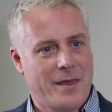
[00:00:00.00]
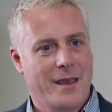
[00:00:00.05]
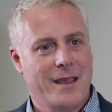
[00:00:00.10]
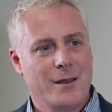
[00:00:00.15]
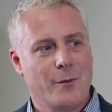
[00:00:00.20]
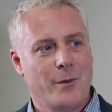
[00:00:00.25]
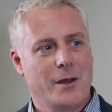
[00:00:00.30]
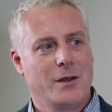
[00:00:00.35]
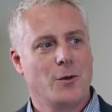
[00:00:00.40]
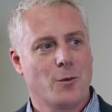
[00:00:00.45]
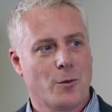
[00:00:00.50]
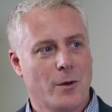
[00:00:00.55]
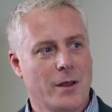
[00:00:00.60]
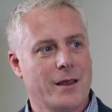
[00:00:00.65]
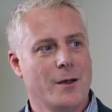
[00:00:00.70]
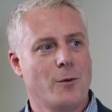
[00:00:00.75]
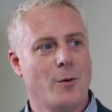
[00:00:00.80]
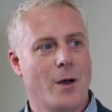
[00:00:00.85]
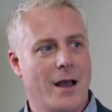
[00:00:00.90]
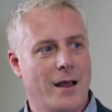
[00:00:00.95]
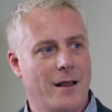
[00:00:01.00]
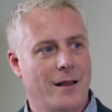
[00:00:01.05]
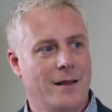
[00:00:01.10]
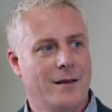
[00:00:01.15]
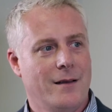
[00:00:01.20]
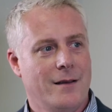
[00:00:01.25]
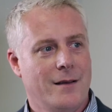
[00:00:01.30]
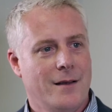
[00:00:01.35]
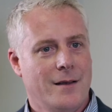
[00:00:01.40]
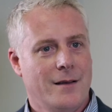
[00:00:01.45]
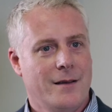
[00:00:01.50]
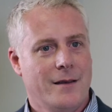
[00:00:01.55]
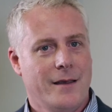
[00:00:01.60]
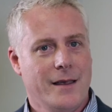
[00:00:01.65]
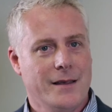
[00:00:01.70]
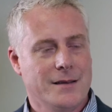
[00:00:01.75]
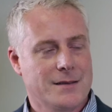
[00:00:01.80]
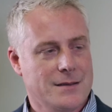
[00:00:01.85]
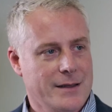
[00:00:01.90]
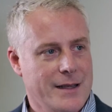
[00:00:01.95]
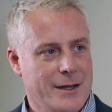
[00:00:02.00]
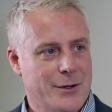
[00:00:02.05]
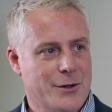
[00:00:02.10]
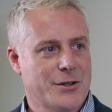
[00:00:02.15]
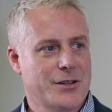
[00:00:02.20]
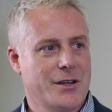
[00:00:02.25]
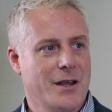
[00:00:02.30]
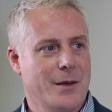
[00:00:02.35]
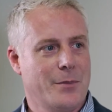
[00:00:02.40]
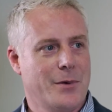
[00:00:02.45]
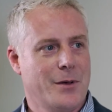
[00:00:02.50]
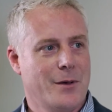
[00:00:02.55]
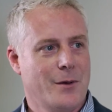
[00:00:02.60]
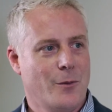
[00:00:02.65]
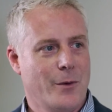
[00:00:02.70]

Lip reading: thing that we do really well is leadership.